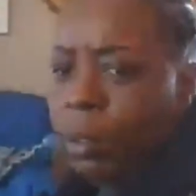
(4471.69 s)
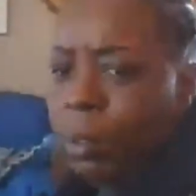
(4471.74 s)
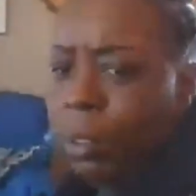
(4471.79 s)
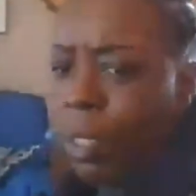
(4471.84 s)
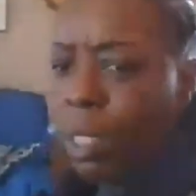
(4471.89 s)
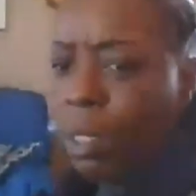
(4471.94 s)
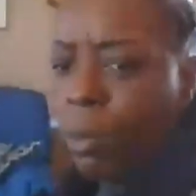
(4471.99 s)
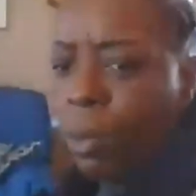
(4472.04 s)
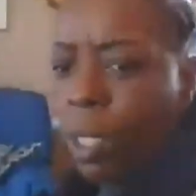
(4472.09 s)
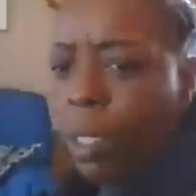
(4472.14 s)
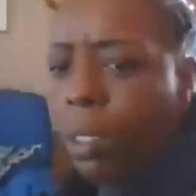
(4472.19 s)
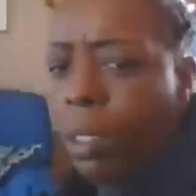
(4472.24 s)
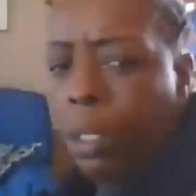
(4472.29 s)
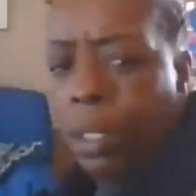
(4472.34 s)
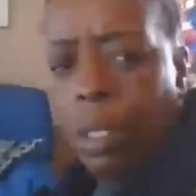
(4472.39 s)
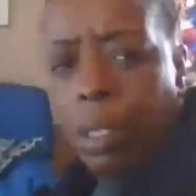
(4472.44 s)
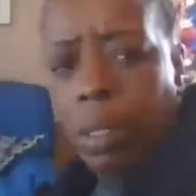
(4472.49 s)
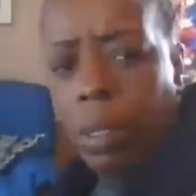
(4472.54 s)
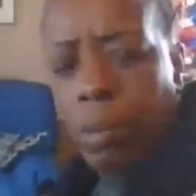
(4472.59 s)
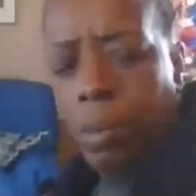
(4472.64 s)
That's why I need to
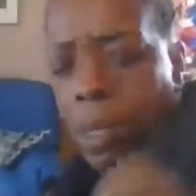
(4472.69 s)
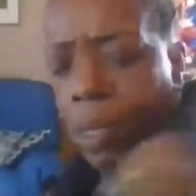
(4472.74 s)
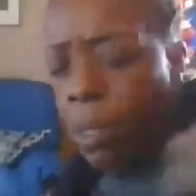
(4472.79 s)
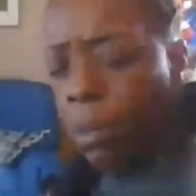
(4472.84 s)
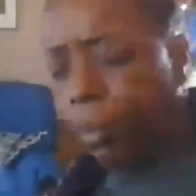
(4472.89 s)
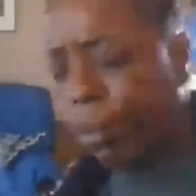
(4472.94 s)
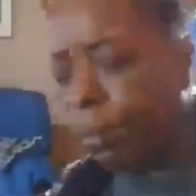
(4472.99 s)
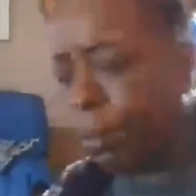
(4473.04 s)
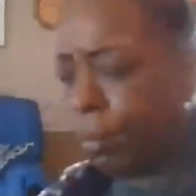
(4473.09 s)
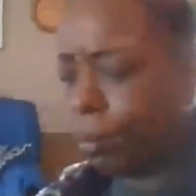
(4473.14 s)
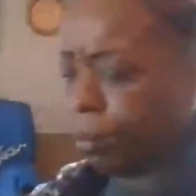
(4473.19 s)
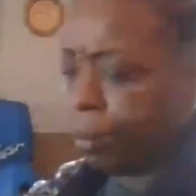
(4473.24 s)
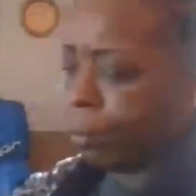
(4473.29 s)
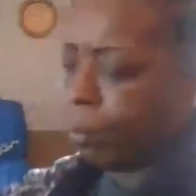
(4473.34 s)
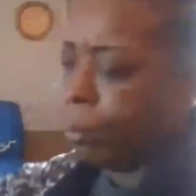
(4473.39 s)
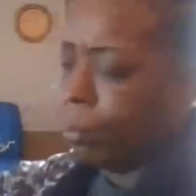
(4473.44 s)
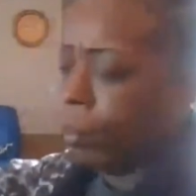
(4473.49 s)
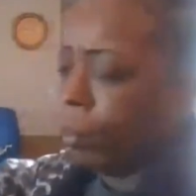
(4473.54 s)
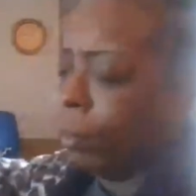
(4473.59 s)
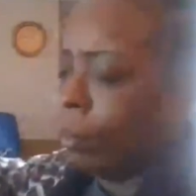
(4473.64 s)
get some um,
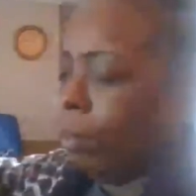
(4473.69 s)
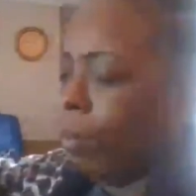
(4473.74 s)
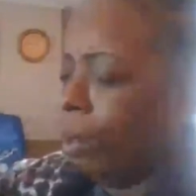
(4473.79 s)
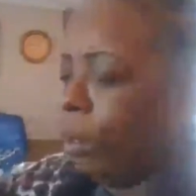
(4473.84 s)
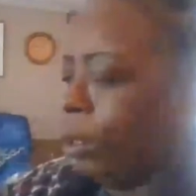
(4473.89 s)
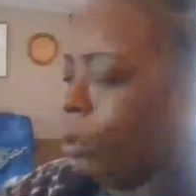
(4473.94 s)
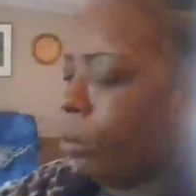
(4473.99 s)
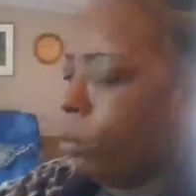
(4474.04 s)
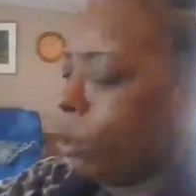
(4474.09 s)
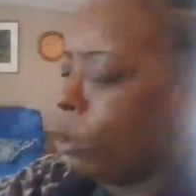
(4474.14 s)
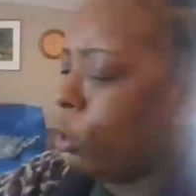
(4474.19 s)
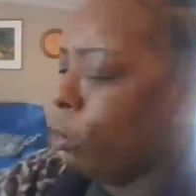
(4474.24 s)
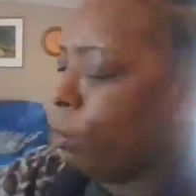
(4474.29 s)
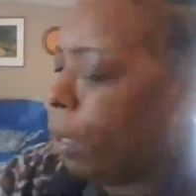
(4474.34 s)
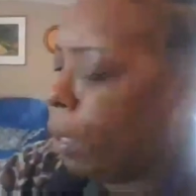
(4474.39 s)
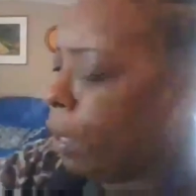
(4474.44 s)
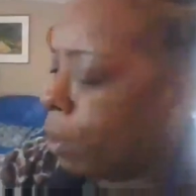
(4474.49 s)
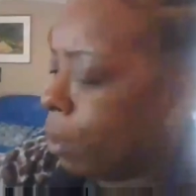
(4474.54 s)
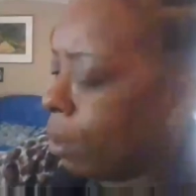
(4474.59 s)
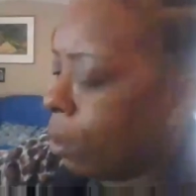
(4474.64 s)
YouTube
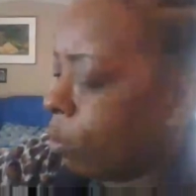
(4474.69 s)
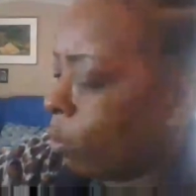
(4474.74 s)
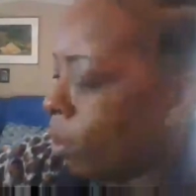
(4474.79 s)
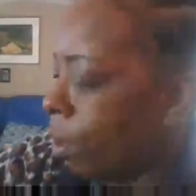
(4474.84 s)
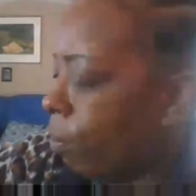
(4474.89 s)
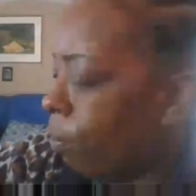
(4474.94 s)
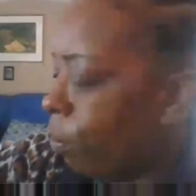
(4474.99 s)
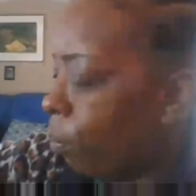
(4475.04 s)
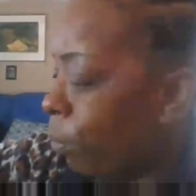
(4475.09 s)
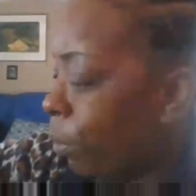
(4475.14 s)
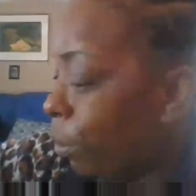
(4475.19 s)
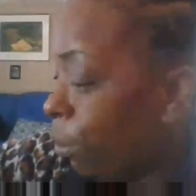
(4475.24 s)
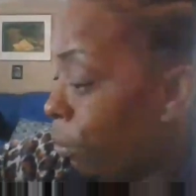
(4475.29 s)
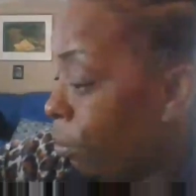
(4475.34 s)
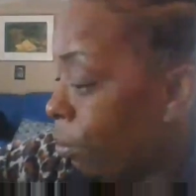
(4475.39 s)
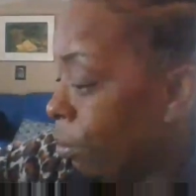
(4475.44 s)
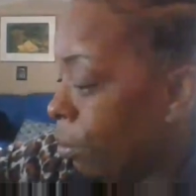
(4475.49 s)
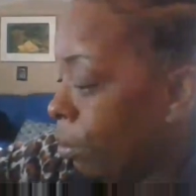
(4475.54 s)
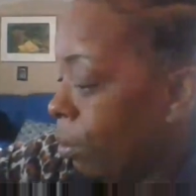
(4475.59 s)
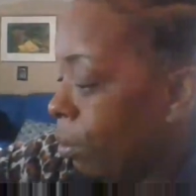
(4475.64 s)
ethics from from
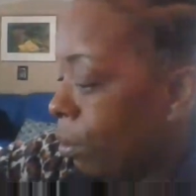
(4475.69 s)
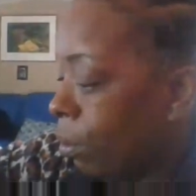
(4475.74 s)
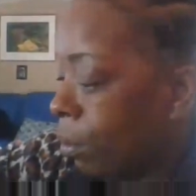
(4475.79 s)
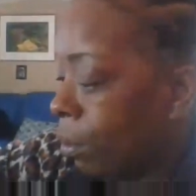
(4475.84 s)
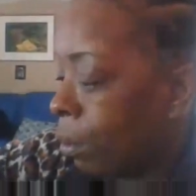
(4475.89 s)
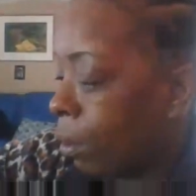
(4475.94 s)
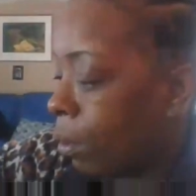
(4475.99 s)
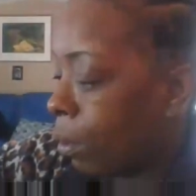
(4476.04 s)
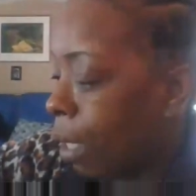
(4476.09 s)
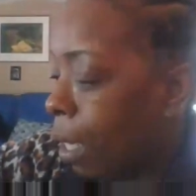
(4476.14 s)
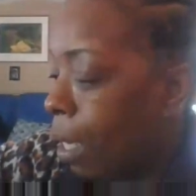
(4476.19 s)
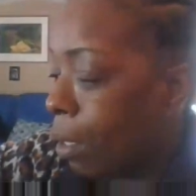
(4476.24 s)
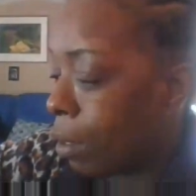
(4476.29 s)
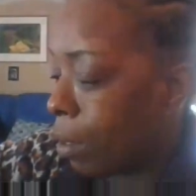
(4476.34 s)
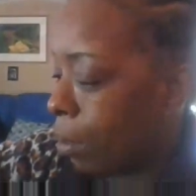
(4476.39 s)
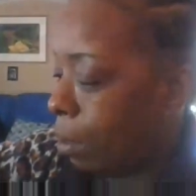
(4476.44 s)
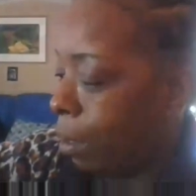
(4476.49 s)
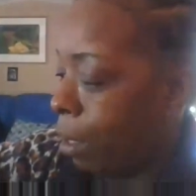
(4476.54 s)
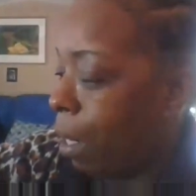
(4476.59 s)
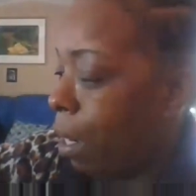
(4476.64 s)
you. Cause I'll
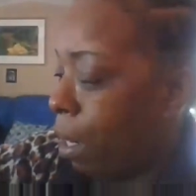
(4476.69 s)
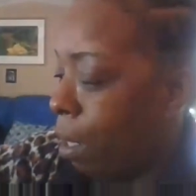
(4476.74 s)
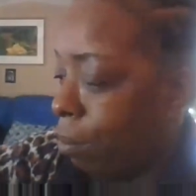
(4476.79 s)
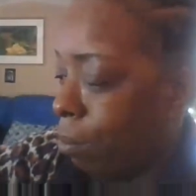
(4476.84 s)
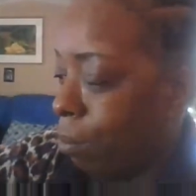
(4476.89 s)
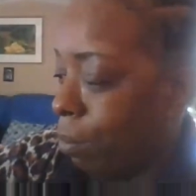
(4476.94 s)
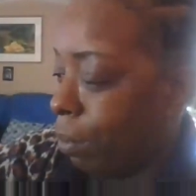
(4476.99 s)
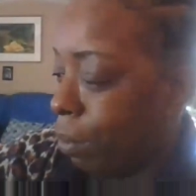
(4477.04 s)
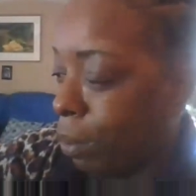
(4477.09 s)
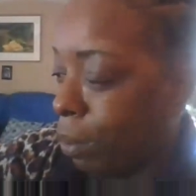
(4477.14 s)
snap.